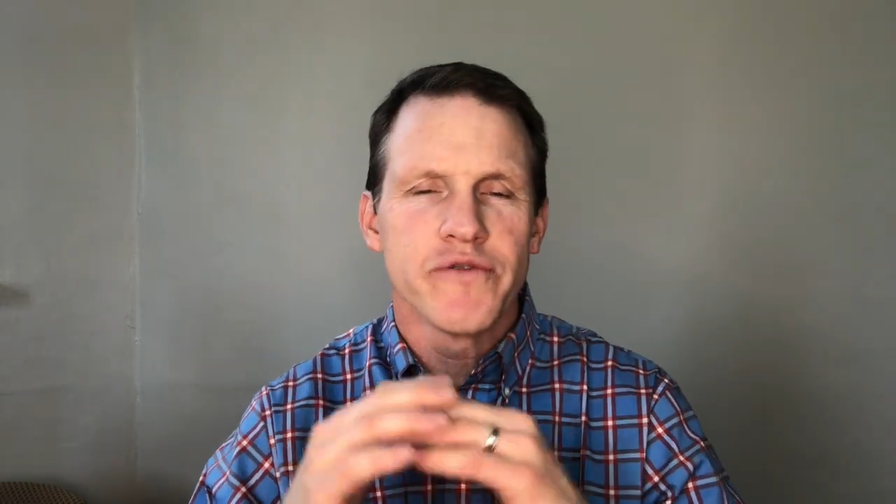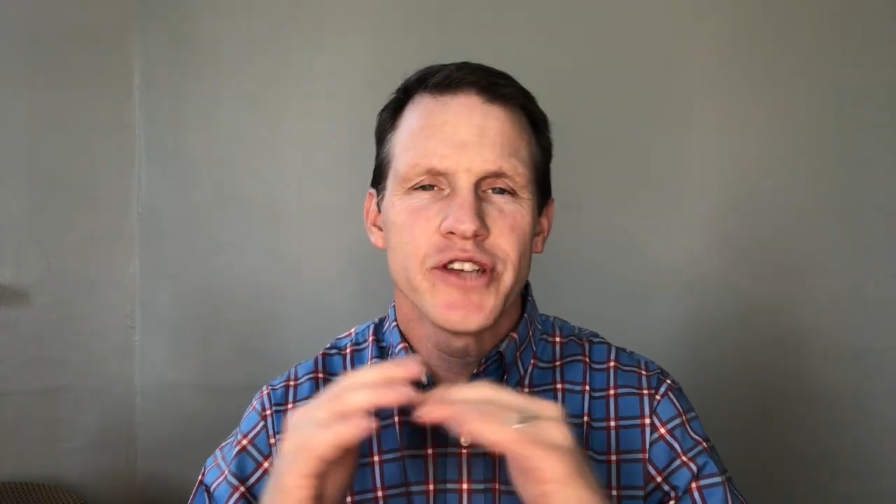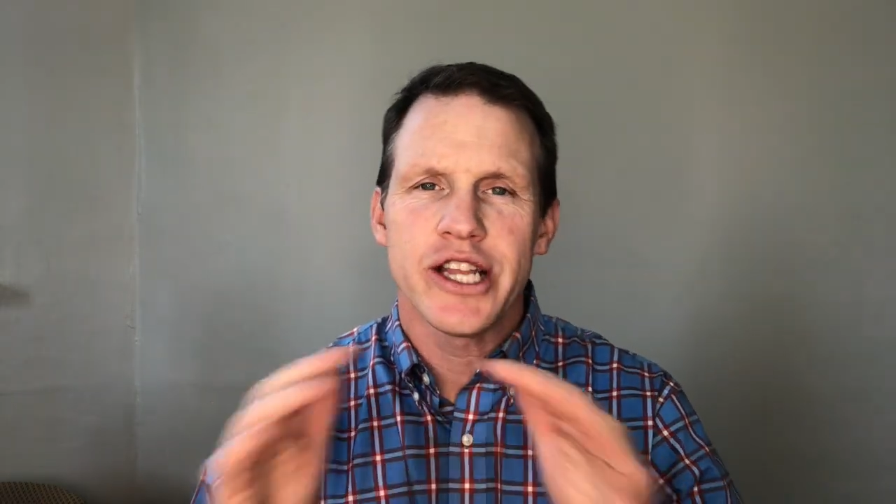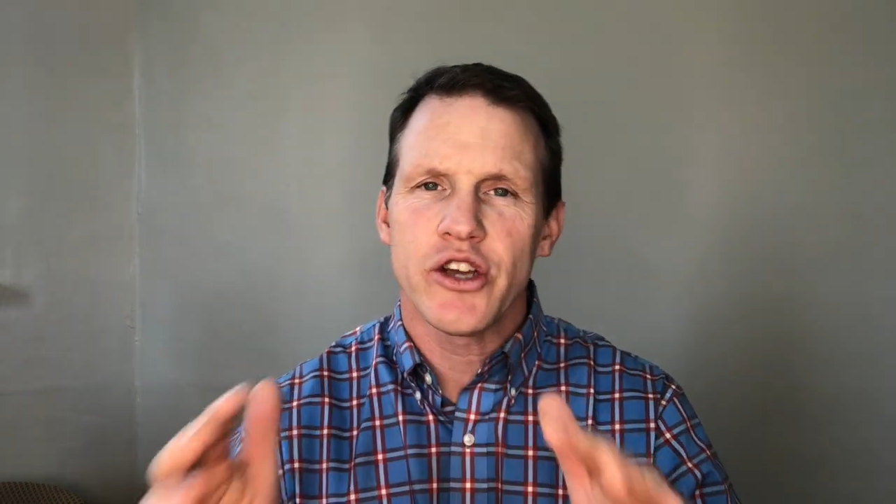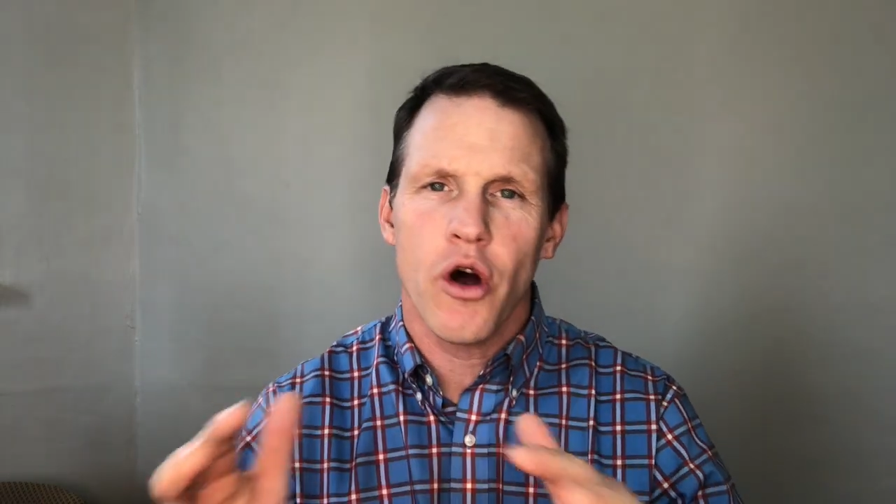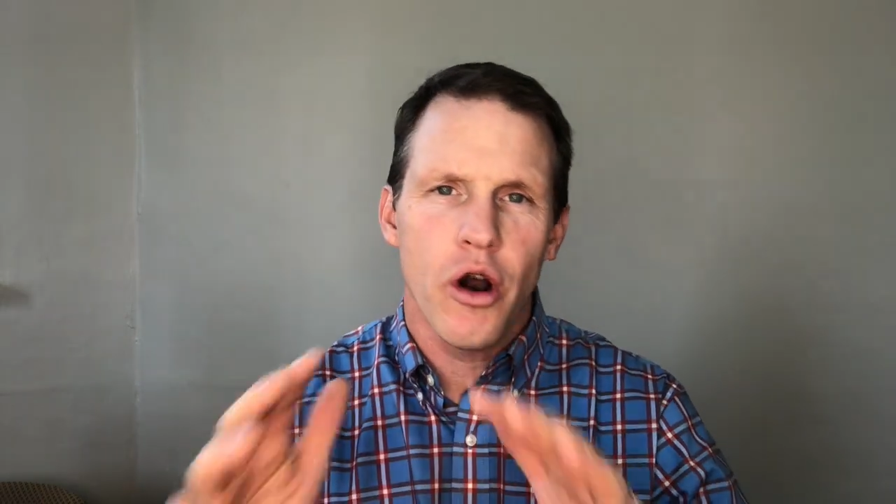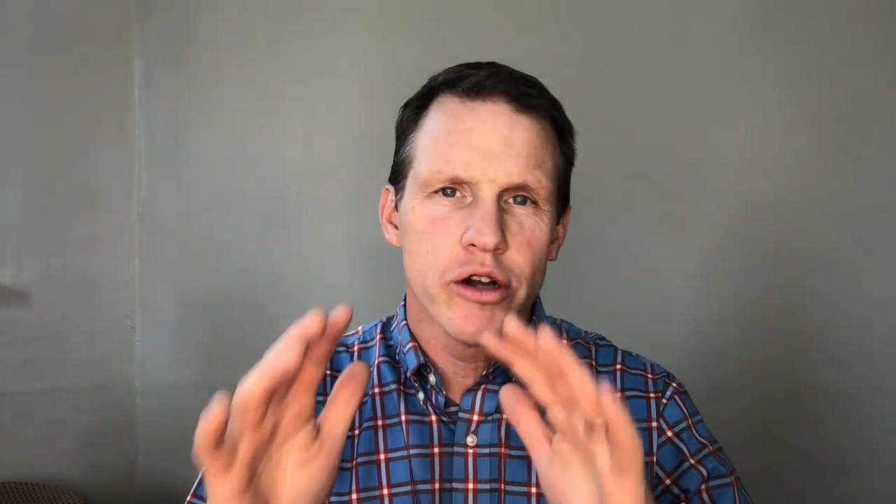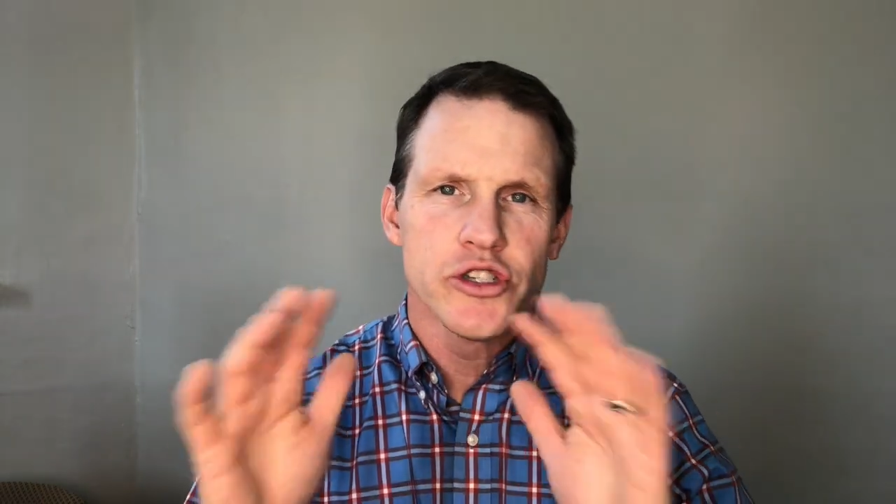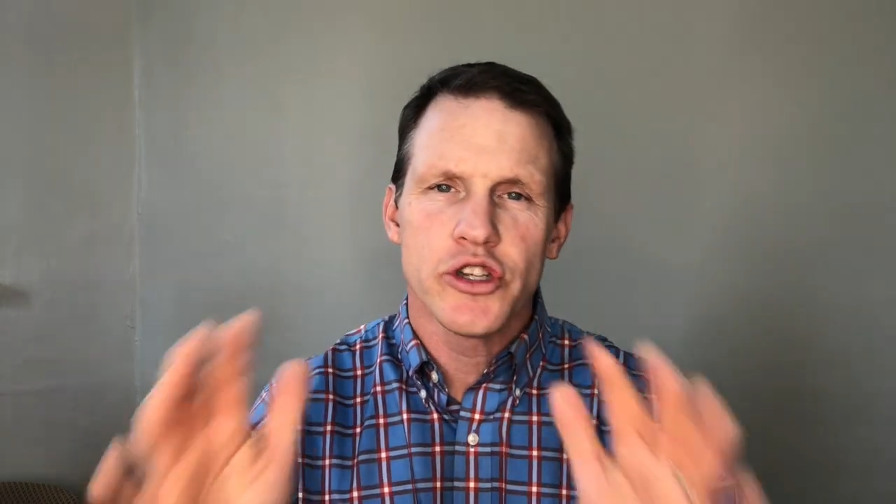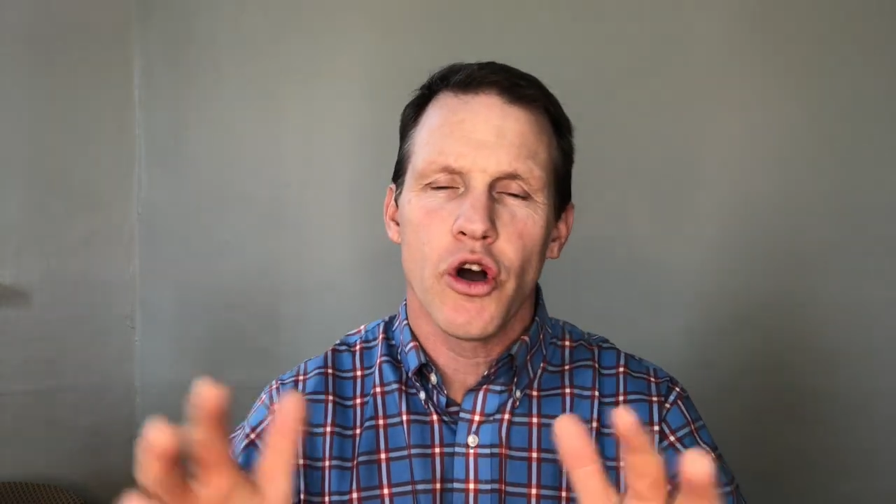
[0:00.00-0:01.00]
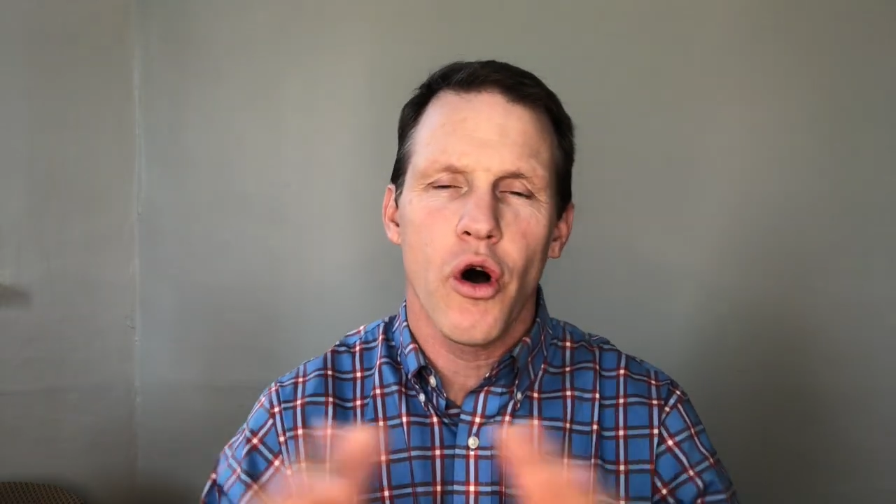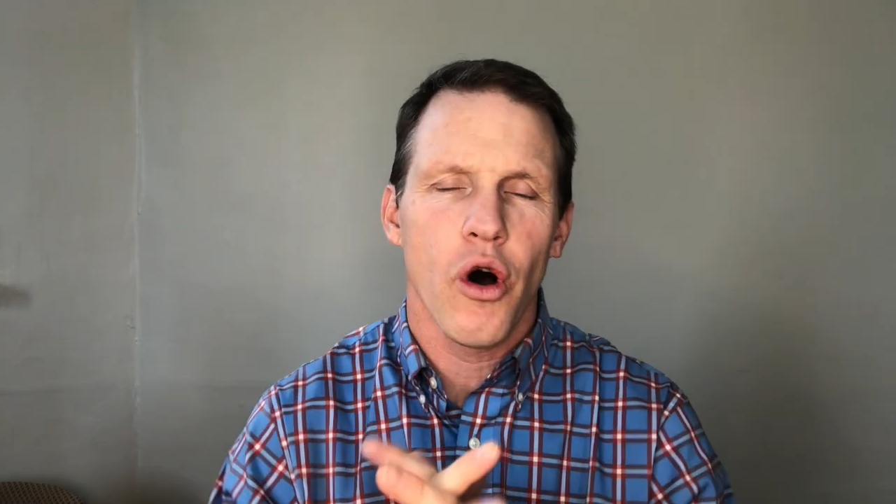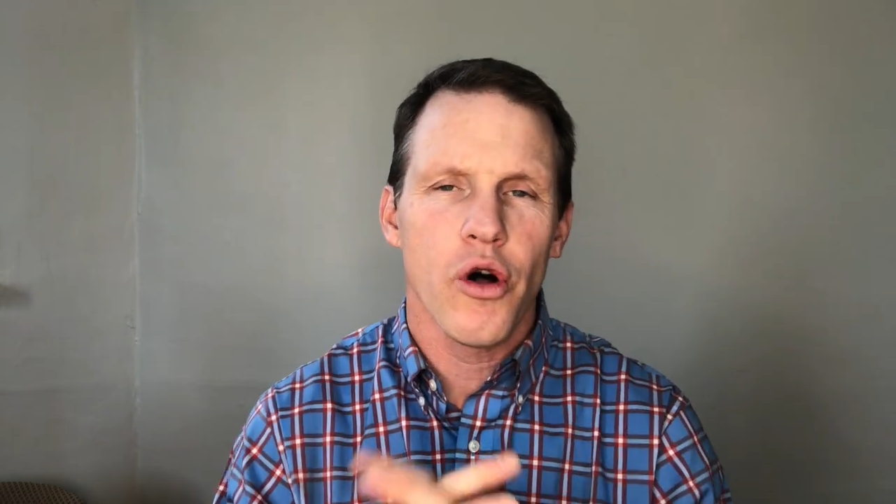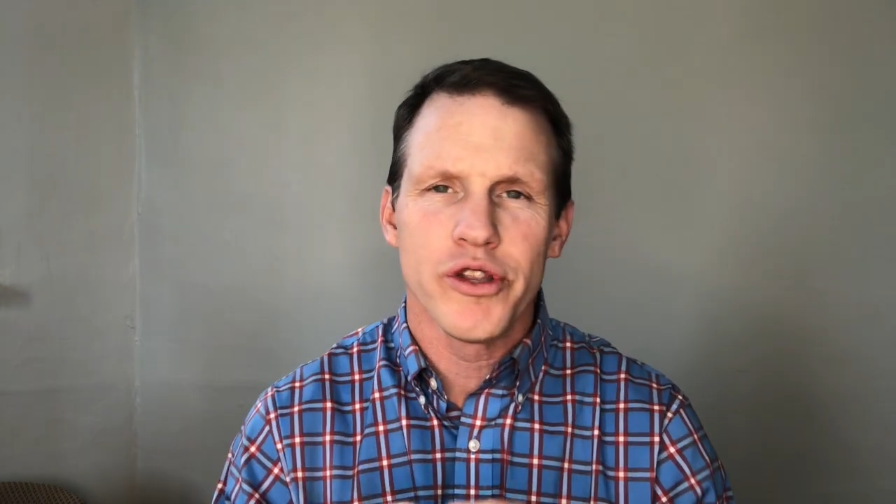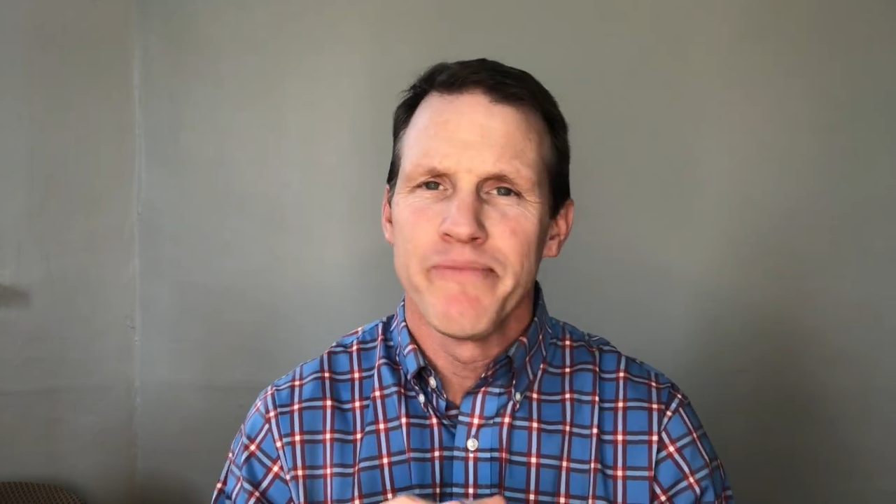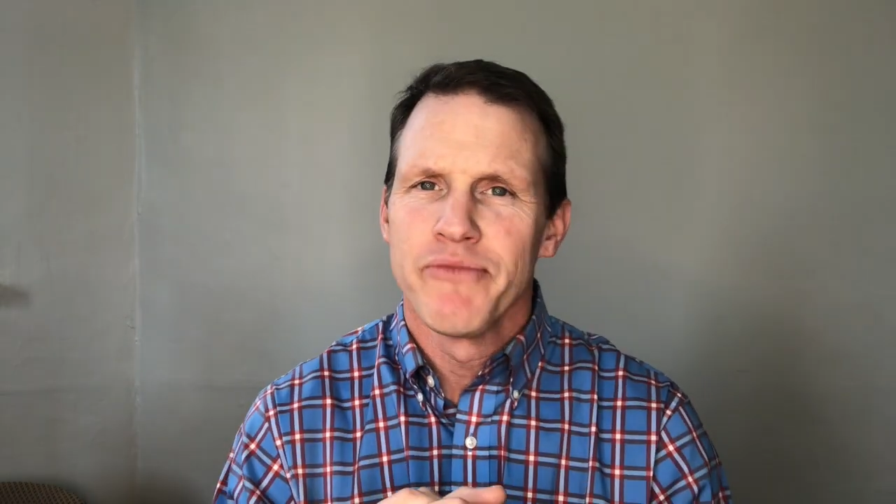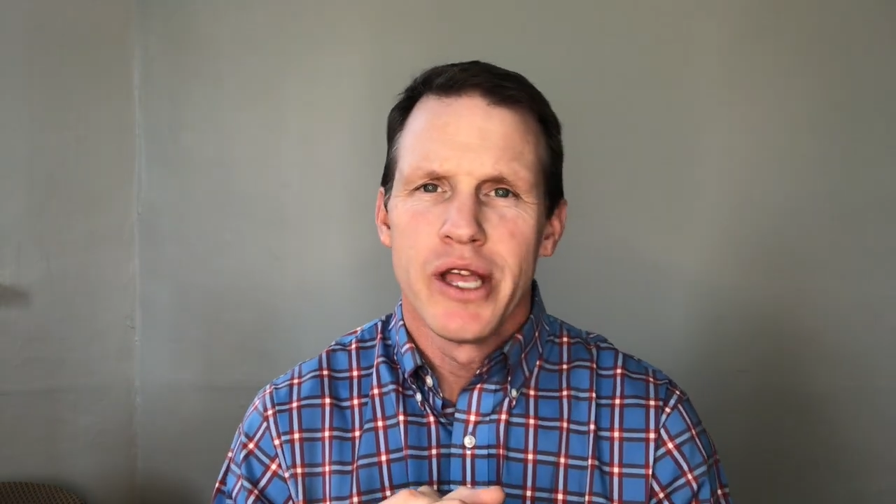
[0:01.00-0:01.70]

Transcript: sent cards and called.